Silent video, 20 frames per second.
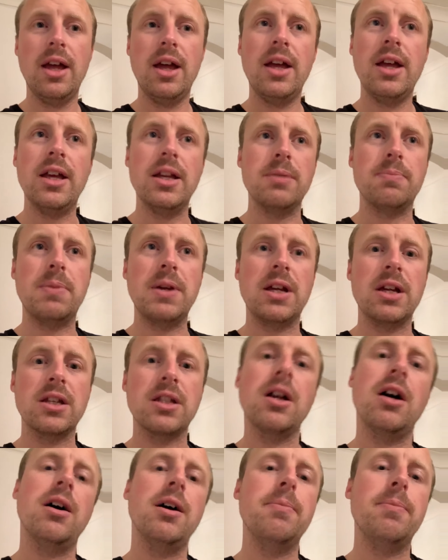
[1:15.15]
is because
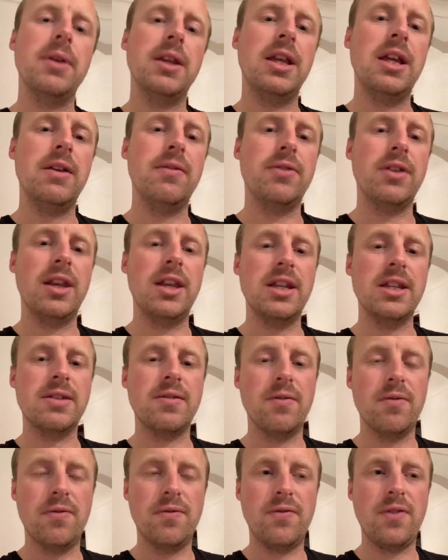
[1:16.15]
I believe that it's
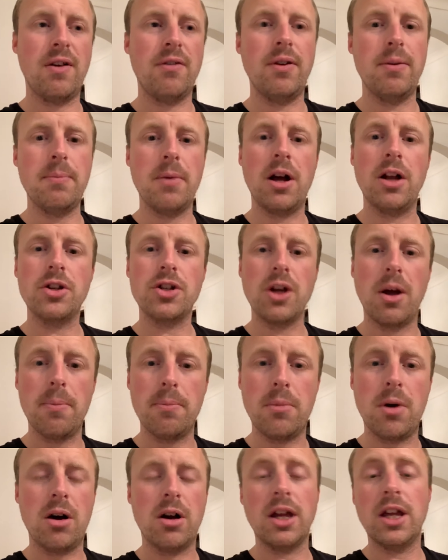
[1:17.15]
very much a
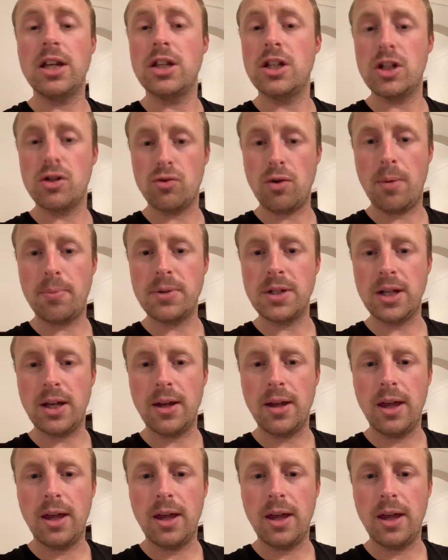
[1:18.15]
market disruptor.